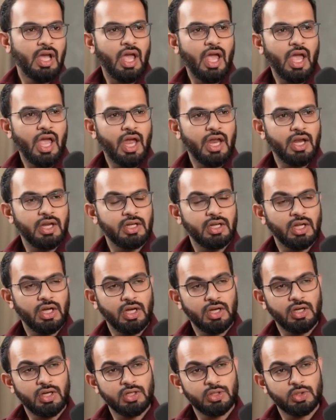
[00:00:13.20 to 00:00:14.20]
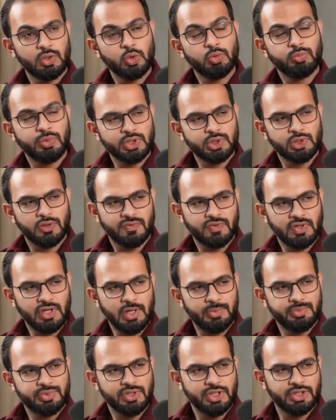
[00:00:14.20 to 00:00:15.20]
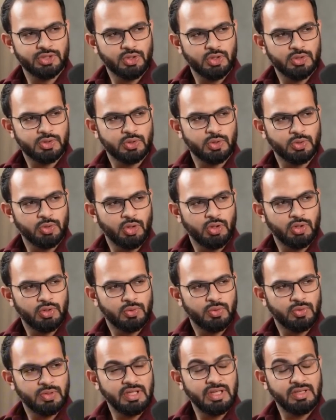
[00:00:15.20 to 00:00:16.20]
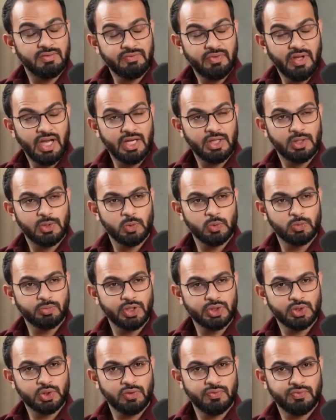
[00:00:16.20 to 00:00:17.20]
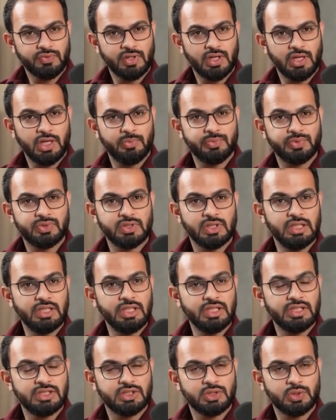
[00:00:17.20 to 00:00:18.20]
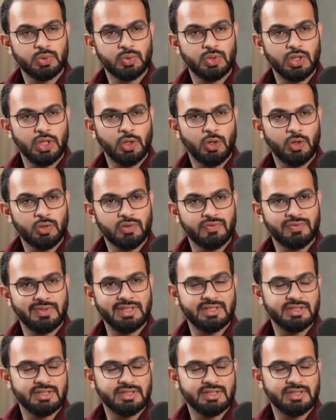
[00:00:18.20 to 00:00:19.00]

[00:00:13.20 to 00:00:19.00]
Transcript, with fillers: And too much of carbs is also not good. In fact, too much of carbs leads to a lot of